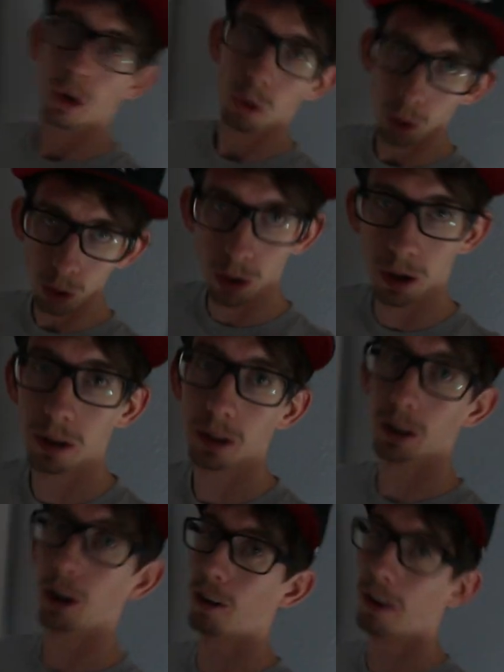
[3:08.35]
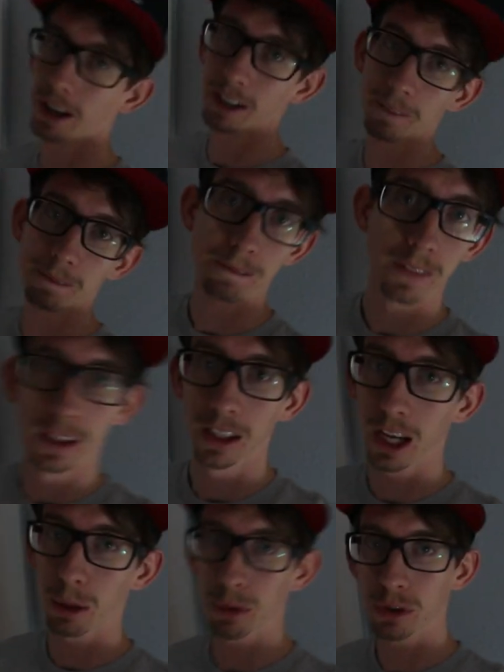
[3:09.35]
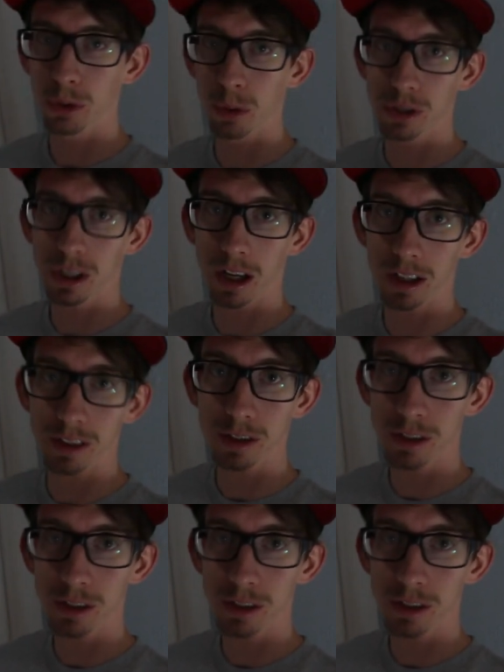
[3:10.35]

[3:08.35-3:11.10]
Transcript: Woo! All right, camera stores got in